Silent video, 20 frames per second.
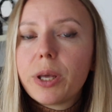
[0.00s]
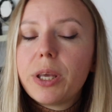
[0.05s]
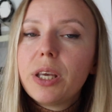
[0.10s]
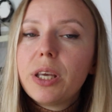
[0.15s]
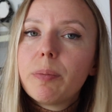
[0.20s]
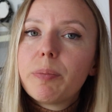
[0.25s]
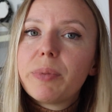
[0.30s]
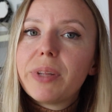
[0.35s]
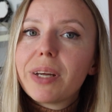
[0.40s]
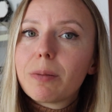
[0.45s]

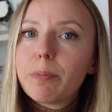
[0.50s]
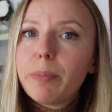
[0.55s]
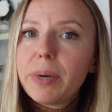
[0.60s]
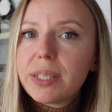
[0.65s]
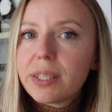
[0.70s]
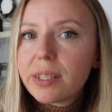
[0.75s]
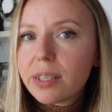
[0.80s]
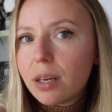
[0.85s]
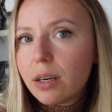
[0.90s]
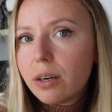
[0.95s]
keep that
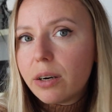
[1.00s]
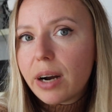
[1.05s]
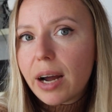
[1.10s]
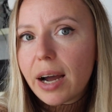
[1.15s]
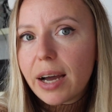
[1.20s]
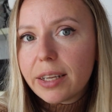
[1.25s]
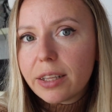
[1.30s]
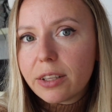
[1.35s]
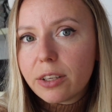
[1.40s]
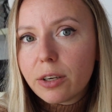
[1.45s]
bestseller
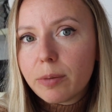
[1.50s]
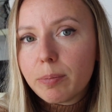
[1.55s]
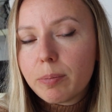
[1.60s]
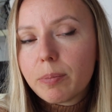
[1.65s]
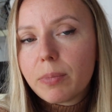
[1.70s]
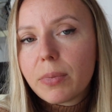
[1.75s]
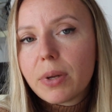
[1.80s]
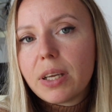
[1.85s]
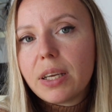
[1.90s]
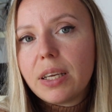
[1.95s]

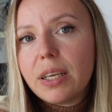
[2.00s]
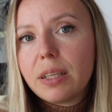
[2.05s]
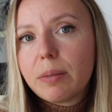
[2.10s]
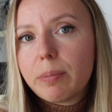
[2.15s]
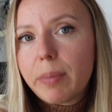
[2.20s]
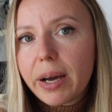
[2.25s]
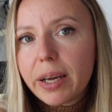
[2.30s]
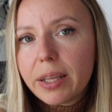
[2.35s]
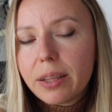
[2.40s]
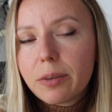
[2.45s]
item in
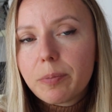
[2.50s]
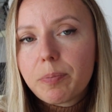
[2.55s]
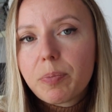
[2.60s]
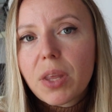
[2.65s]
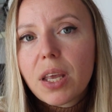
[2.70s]
mind.